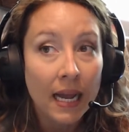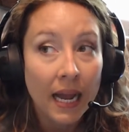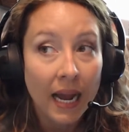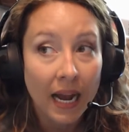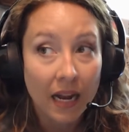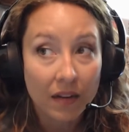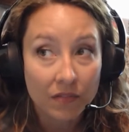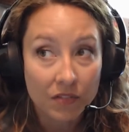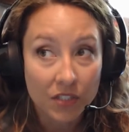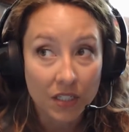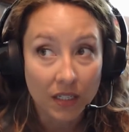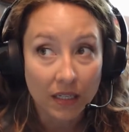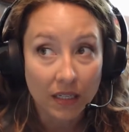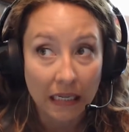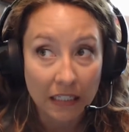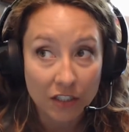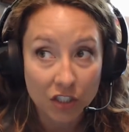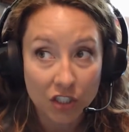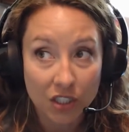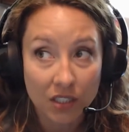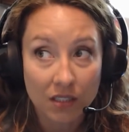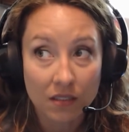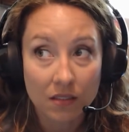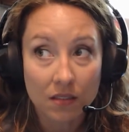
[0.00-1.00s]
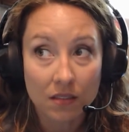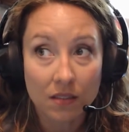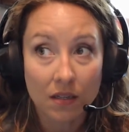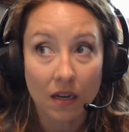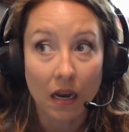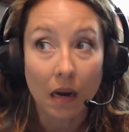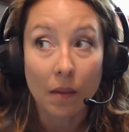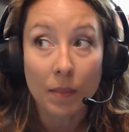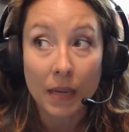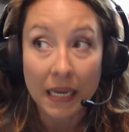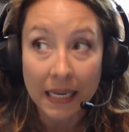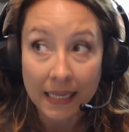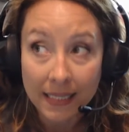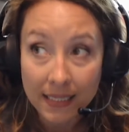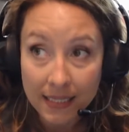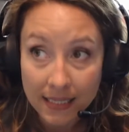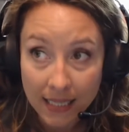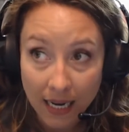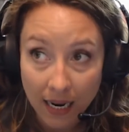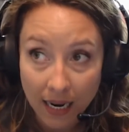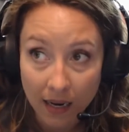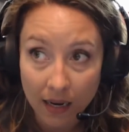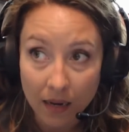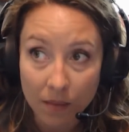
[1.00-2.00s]
have to catch it in
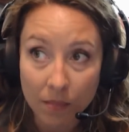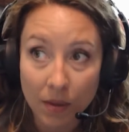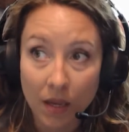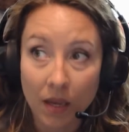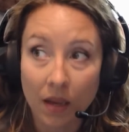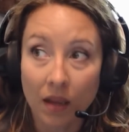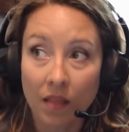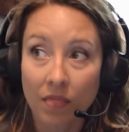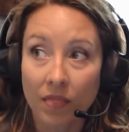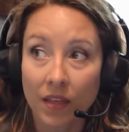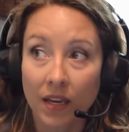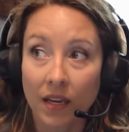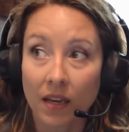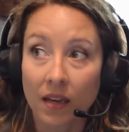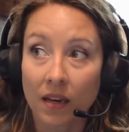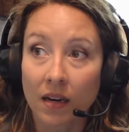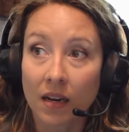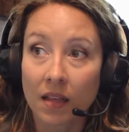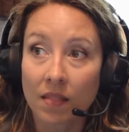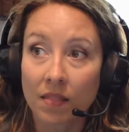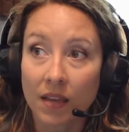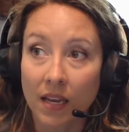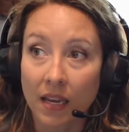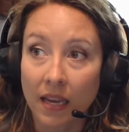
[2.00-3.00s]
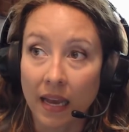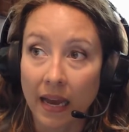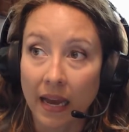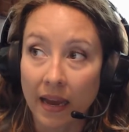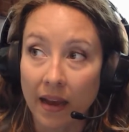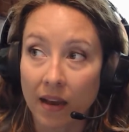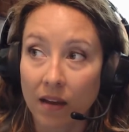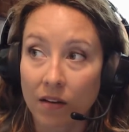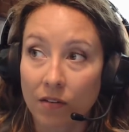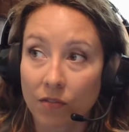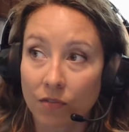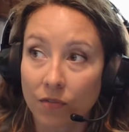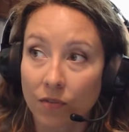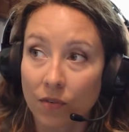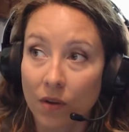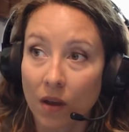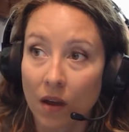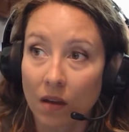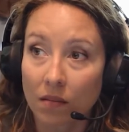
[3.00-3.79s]
time, and then they have